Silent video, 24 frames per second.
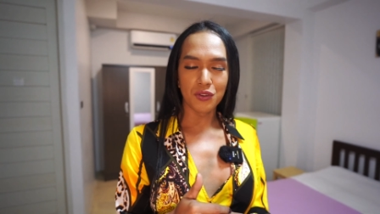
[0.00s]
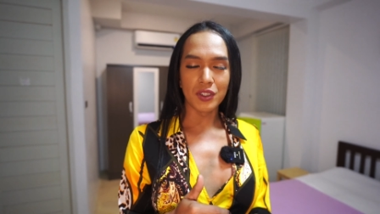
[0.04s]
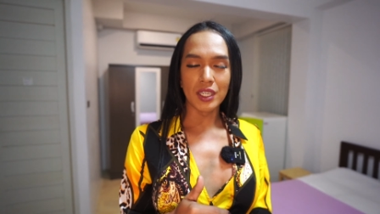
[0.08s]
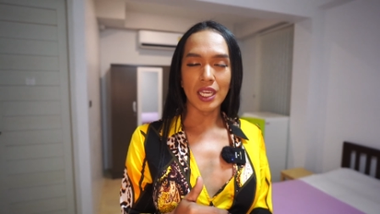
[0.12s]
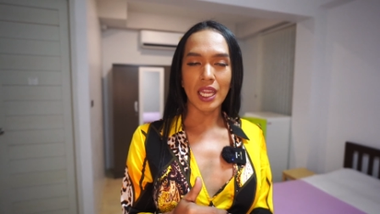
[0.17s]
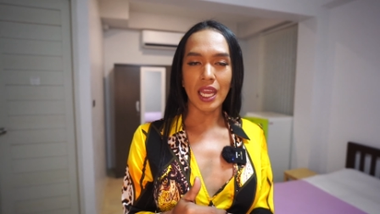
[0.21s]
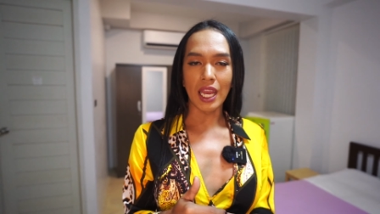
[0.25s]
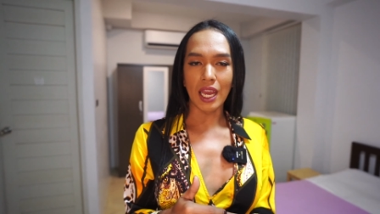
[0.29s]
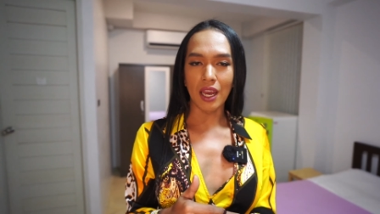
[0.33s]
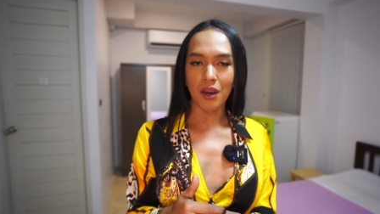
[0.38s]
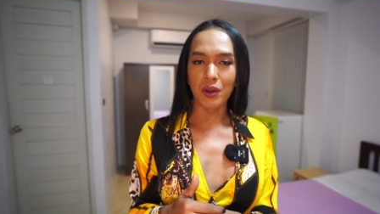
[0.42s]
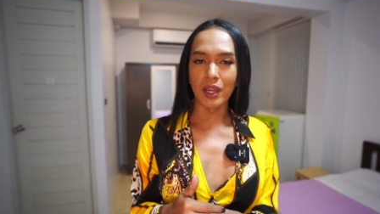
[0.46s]
for
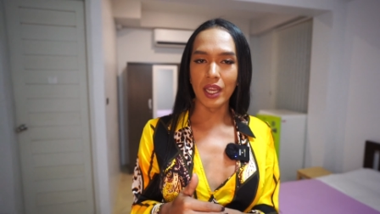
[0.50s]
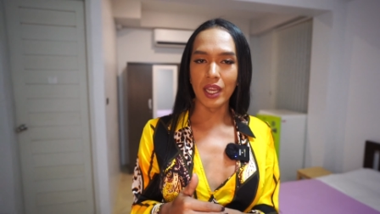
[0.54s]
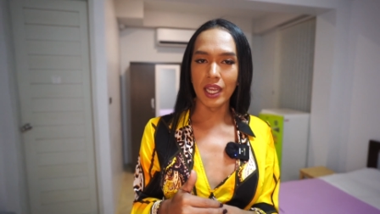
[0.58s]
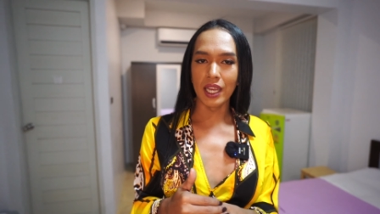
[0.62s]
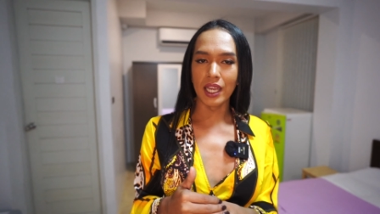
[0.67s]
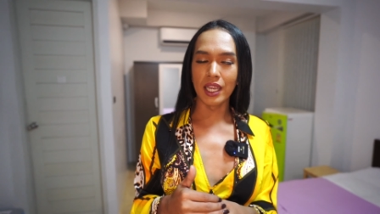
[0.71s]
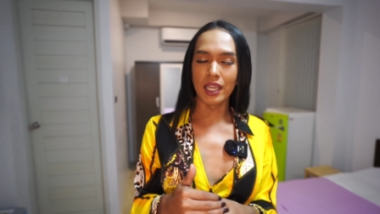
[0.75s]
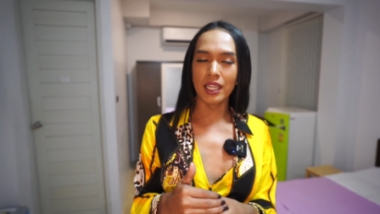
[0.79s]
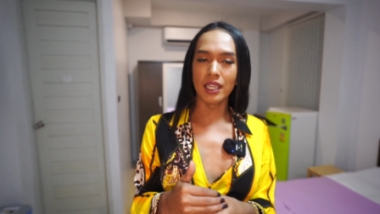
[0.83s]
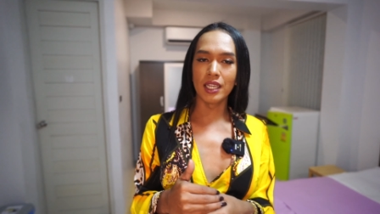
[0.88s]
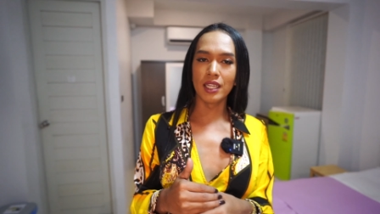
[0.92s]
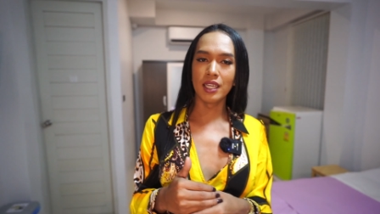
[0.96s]
now
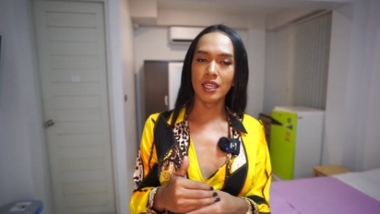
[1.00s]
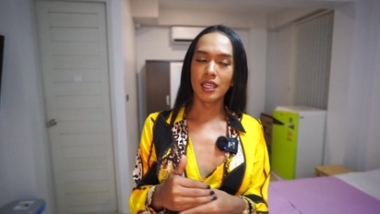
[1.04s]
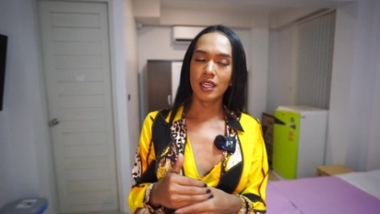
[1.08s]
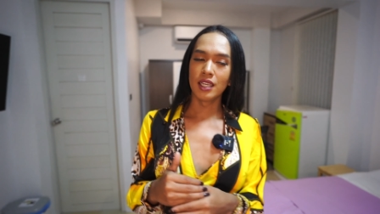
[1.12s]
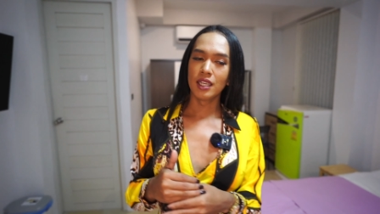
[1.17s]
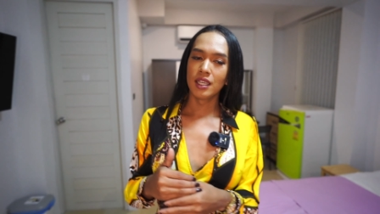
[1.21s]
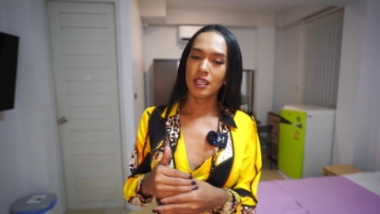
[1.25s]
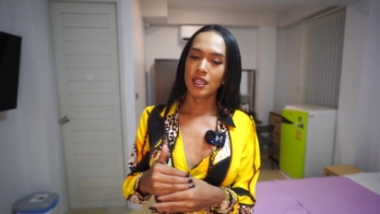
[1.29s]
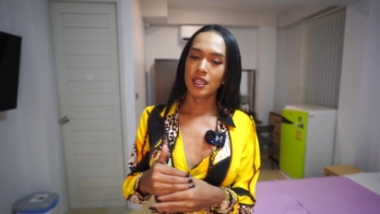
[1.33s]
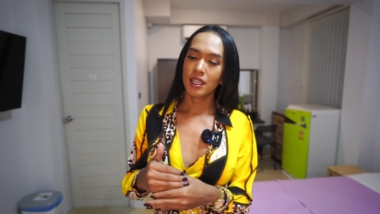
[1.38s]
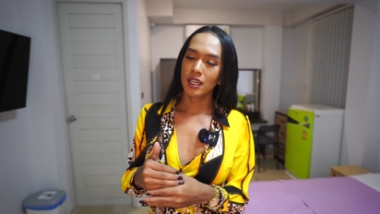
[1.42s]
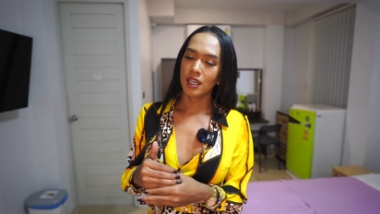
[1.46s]
and
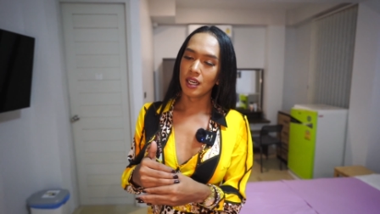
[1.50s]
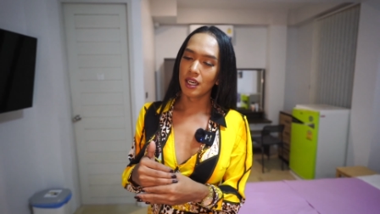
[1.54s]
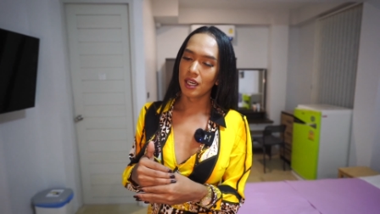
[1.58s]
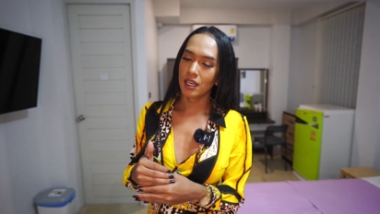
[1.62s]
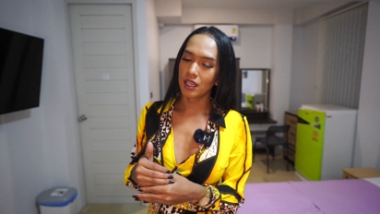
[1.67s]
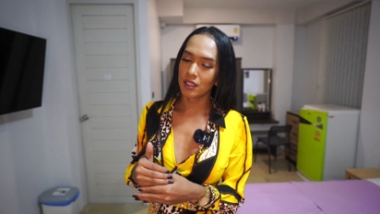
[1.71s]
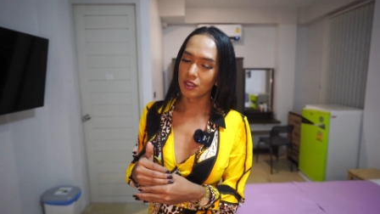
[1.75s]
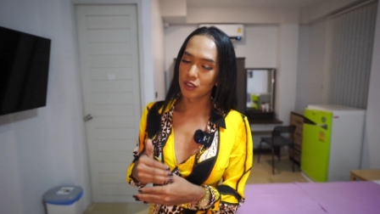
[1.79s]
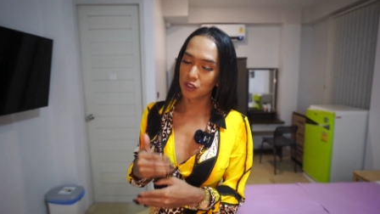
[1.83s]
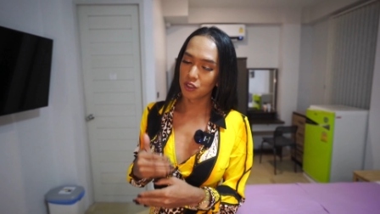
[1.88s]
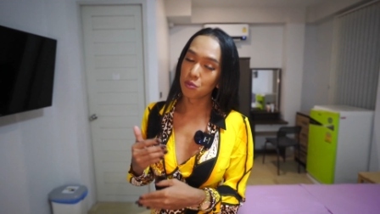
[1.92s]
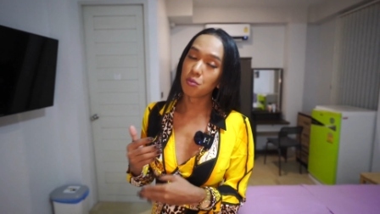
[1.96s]

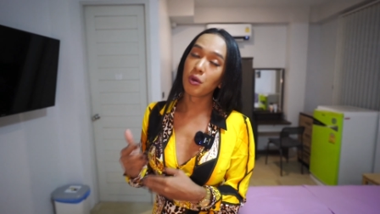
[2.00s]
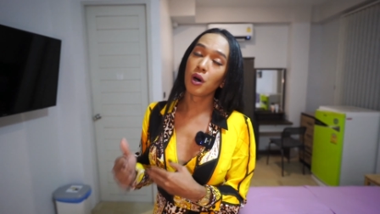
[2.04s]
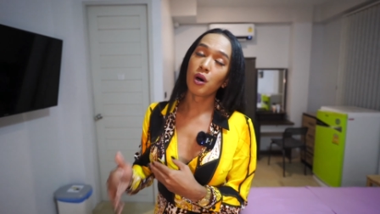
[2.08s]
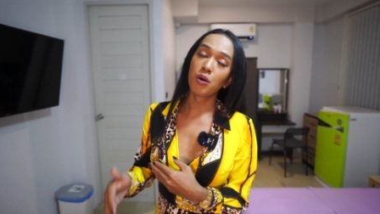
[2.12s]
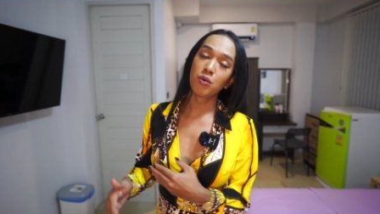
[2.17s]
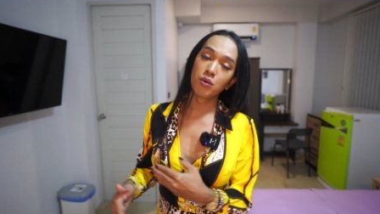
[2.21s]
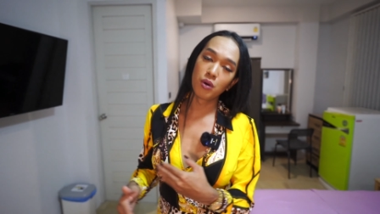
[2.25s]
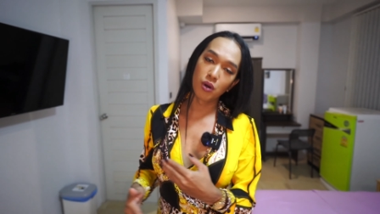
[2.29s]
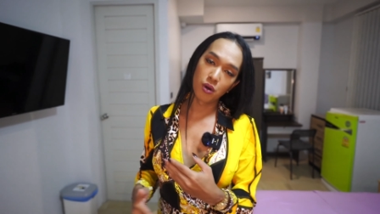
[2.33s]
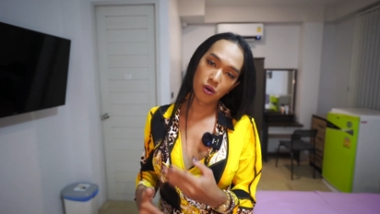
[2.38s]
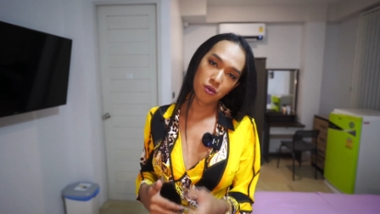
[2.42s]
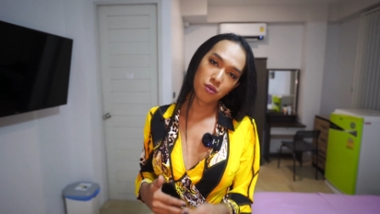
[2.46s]
uh,
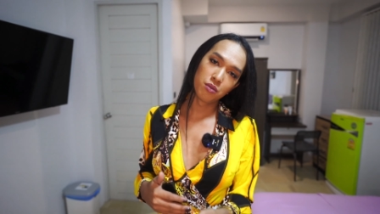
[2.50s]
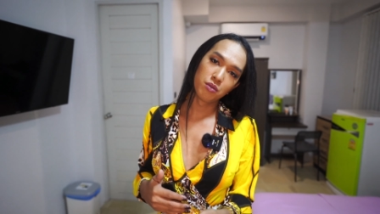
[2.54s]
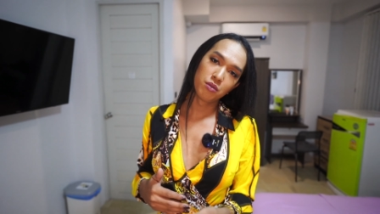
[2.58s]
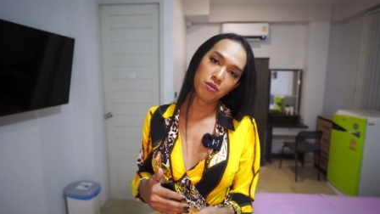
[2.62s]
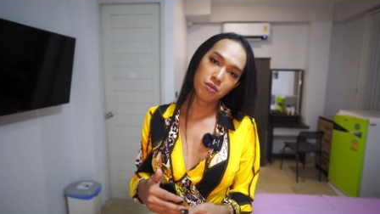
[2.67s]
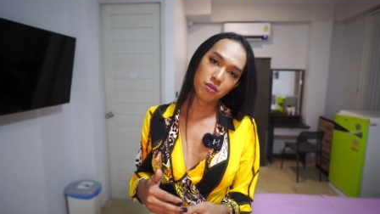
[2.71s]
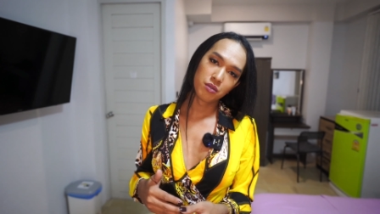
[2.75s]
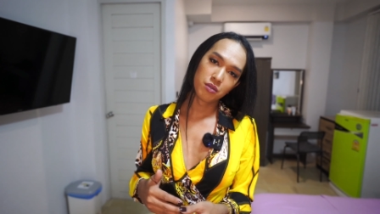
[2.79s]
tomorrow.